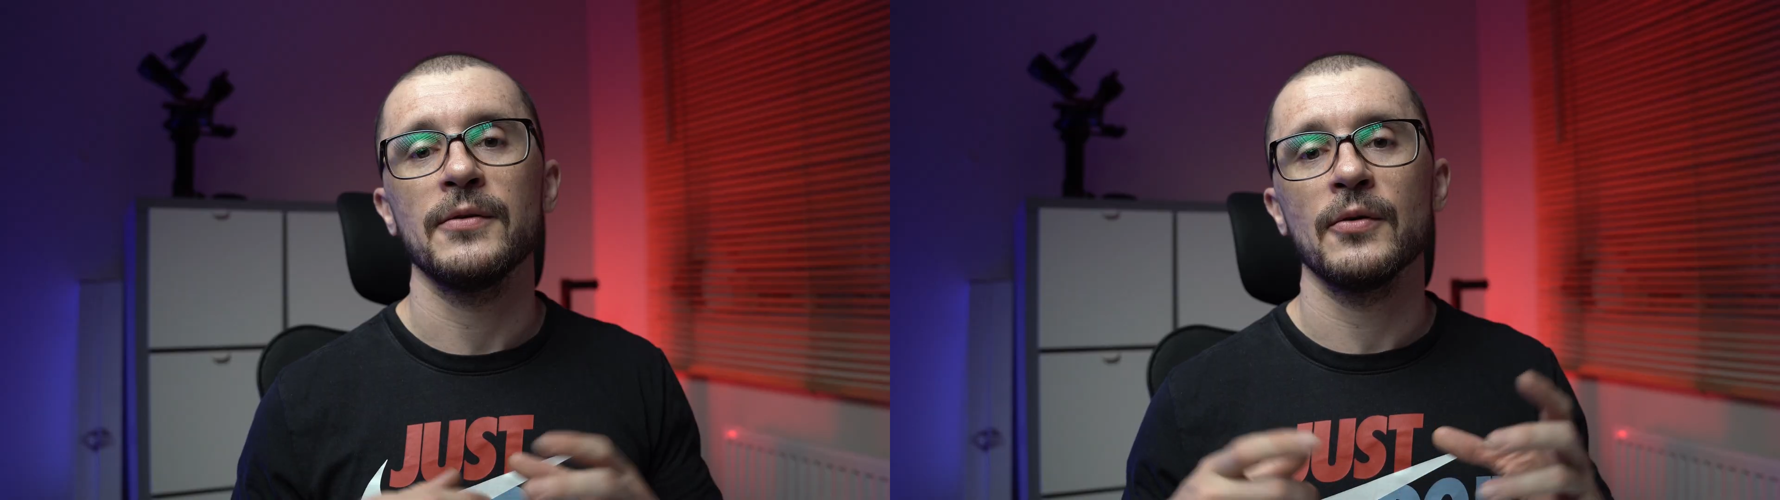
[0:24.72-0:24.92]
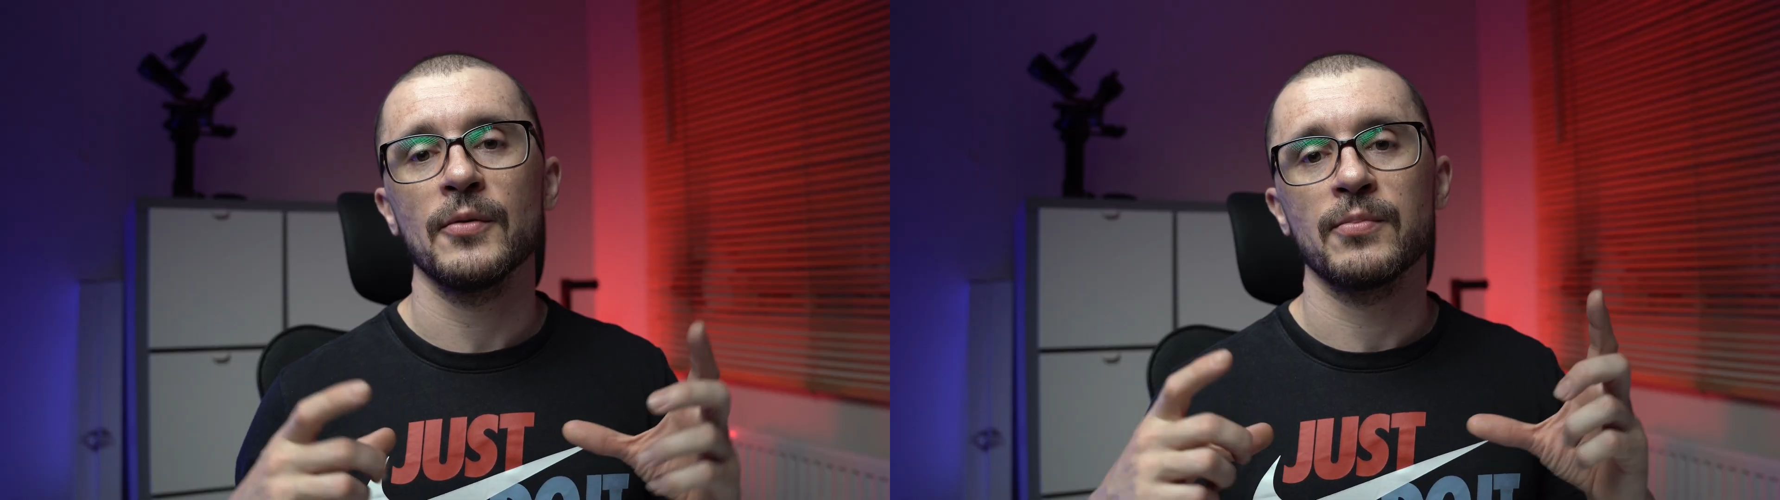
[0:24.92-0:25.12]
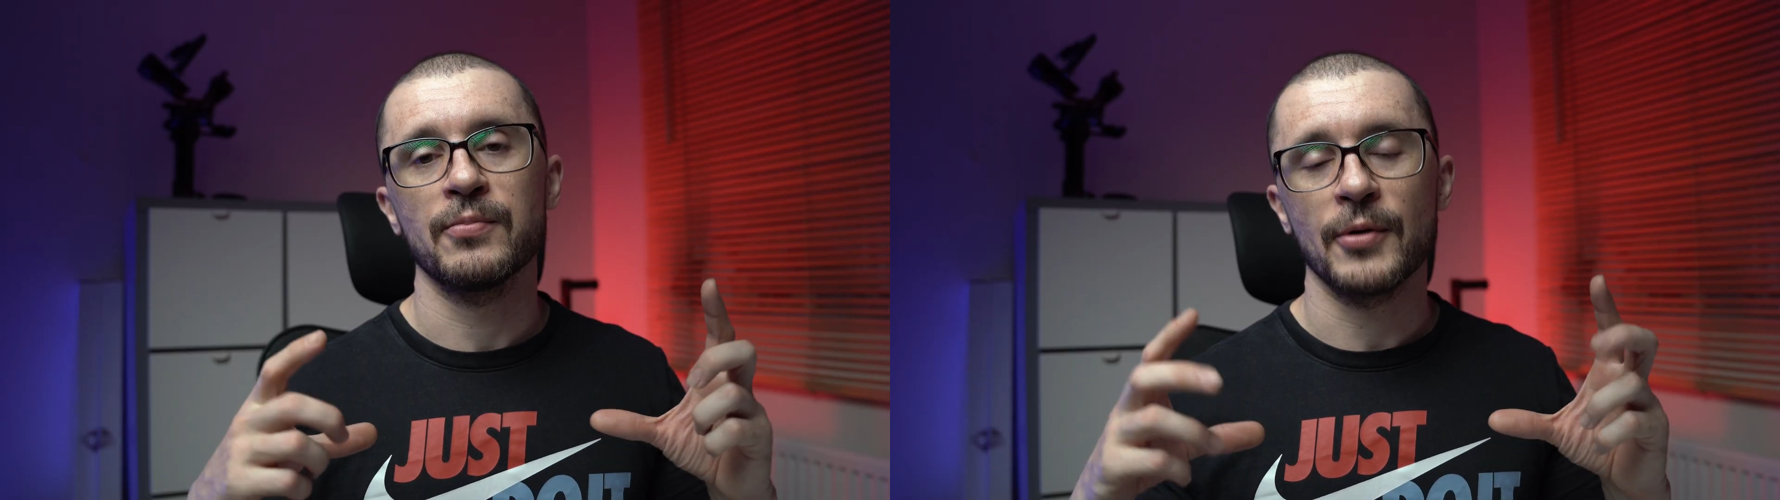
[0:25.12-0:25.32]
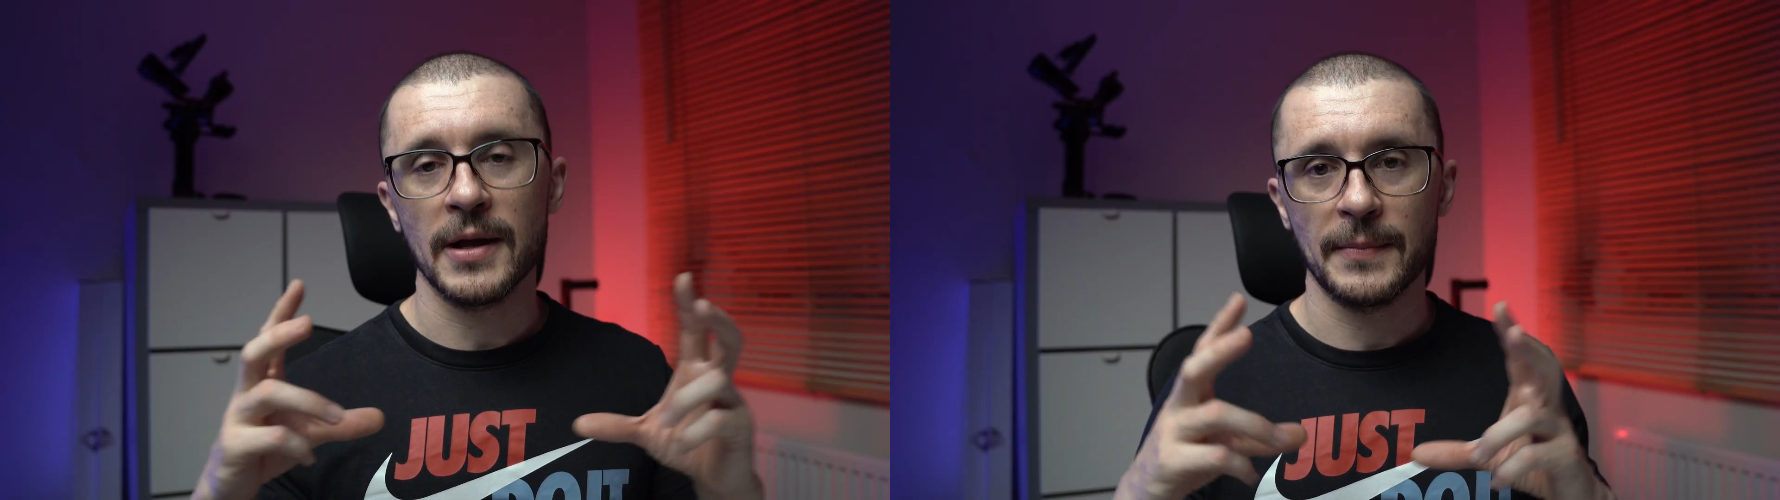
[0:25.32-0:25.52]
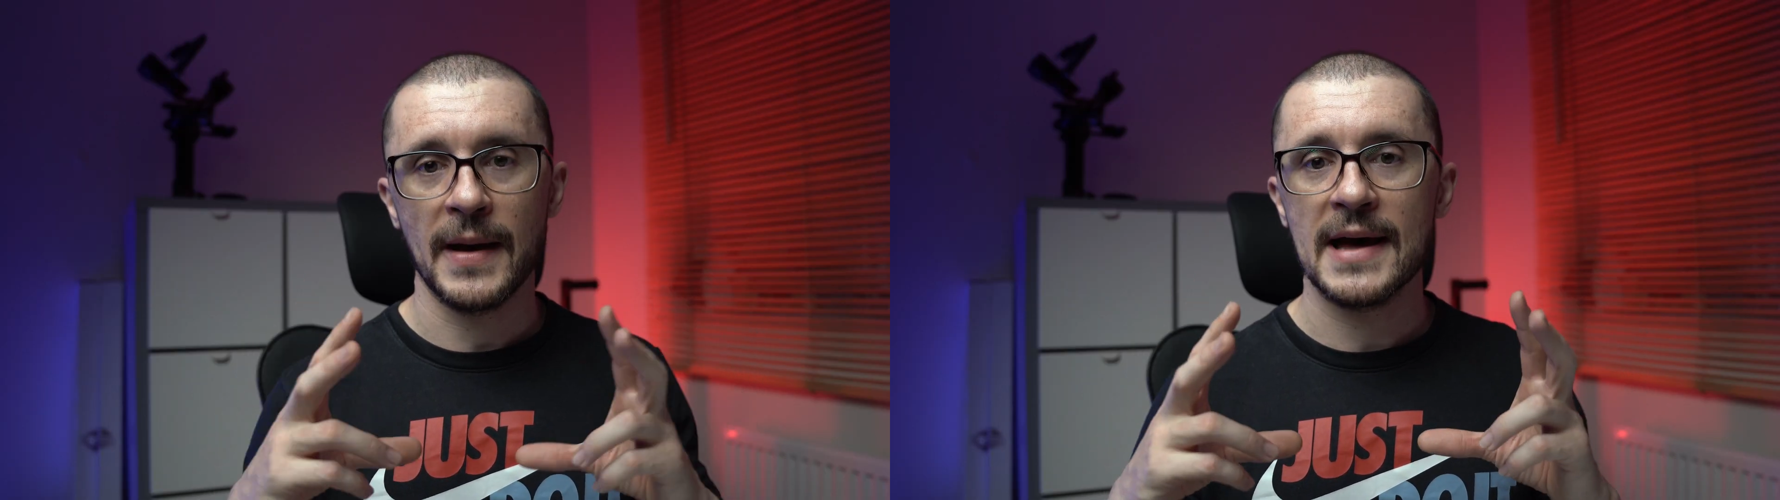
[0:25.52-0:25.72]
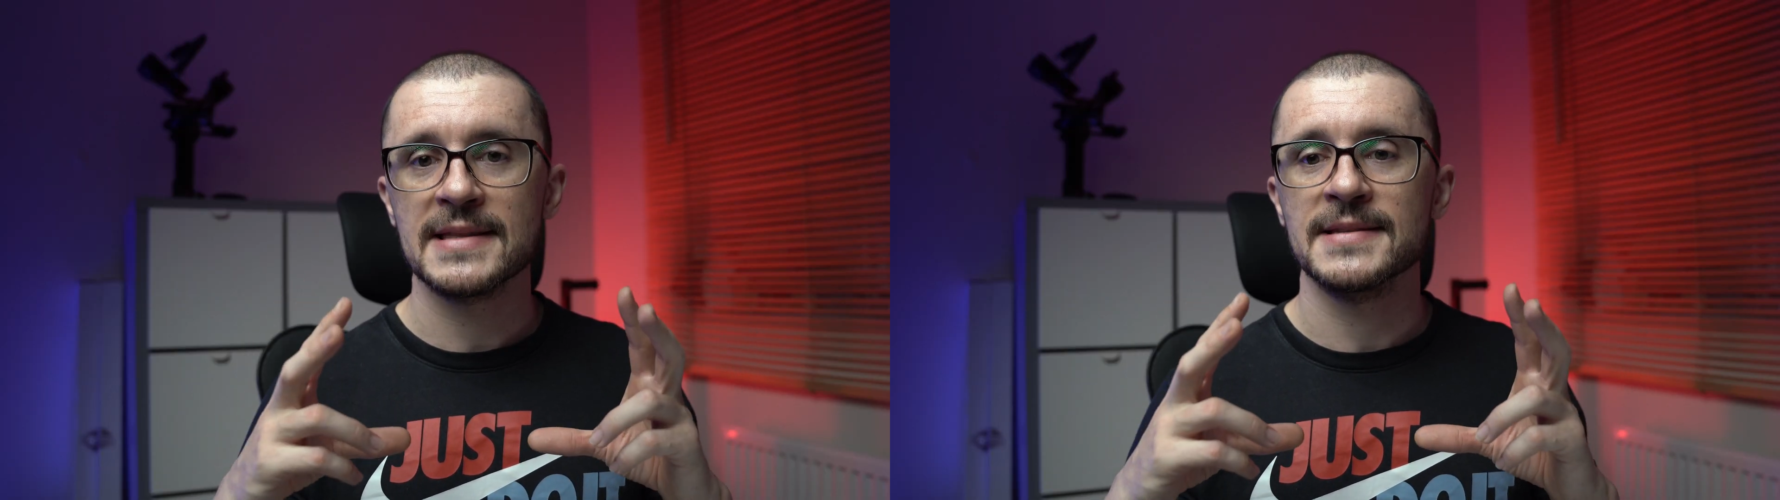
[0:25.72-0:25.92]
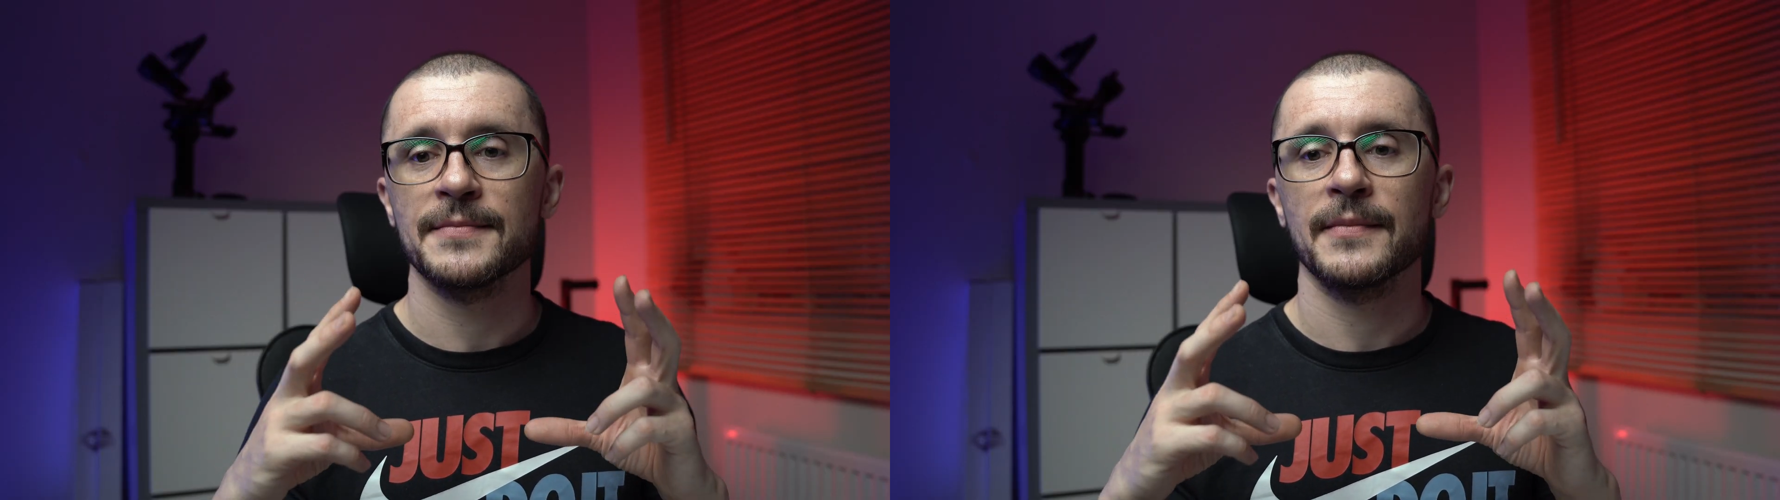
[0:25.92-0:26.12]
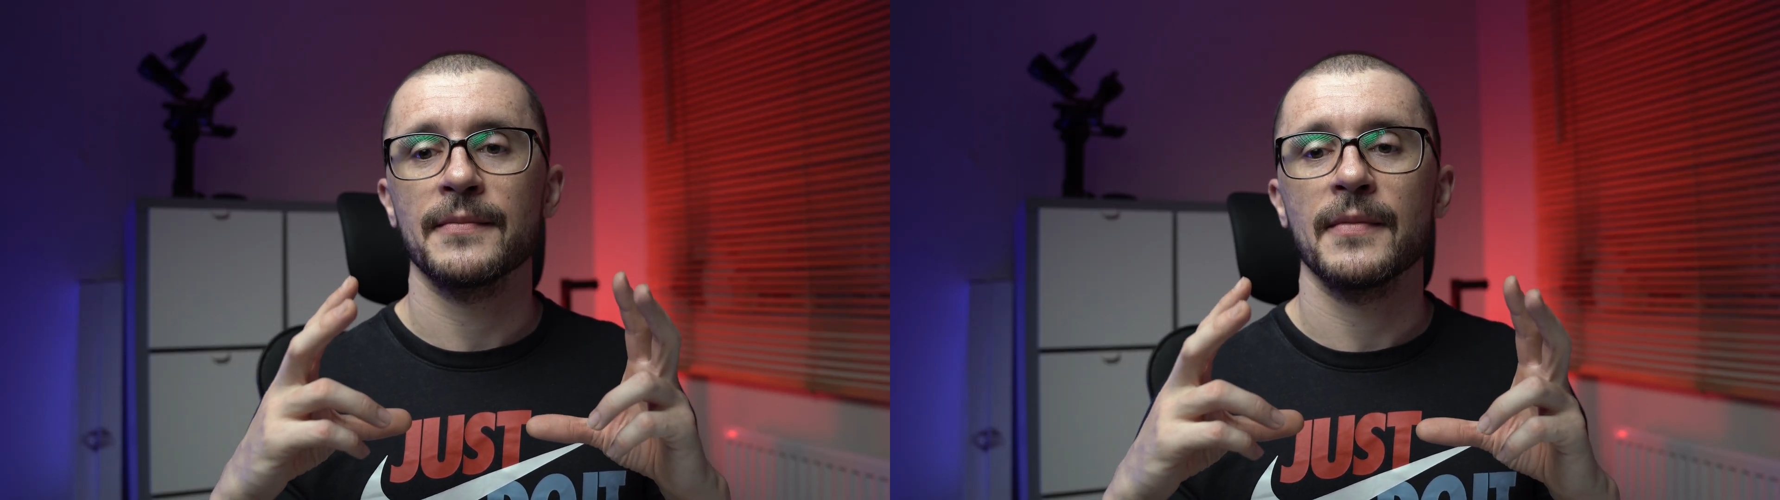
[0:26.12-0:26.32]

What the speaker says: Your brake pads